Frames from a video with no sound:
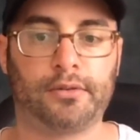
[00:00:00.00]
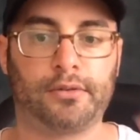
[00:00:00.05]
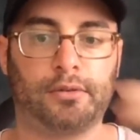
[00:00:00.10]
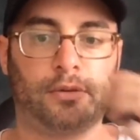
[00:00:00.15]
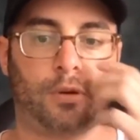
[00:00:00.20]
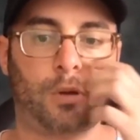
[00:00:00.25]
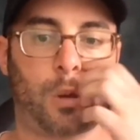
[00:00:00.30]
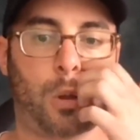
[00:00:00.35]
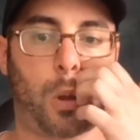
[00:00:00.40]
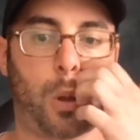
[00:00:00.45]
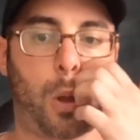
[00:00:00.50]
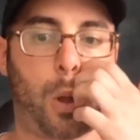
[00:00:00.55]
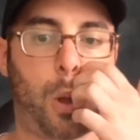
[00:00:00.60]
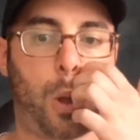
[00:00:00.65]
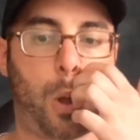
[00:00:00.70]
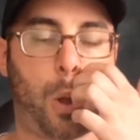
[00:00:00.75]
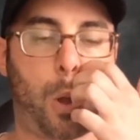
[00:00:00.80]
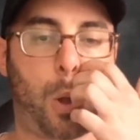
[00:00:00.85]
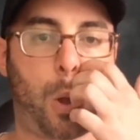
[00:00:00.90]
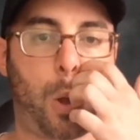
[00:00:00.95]

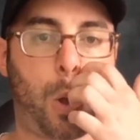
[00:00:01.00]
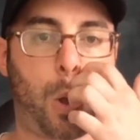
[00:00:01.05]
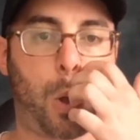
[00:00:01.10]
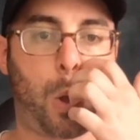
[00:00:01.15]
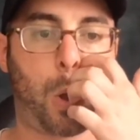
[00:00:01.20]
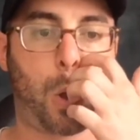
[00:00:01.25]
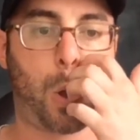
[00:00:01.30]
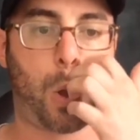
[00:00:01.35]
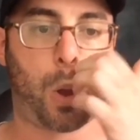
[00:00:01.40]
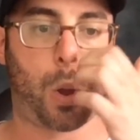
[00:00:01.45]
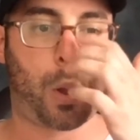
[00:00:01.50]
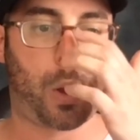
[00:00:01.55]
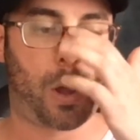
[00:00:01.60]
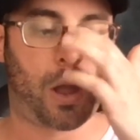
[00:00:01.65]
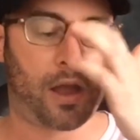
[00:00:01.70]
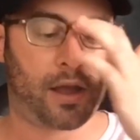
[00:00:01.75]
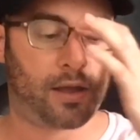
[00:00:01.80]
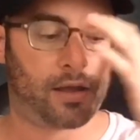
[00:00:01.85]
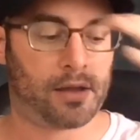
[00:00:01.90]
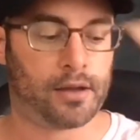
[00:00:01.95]

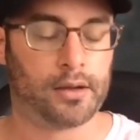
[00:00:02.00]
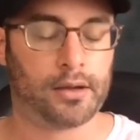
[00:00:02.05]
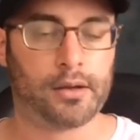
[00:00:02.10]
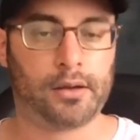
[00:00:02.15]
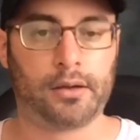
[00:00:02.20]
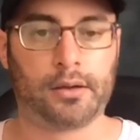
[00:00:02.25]
[no speech]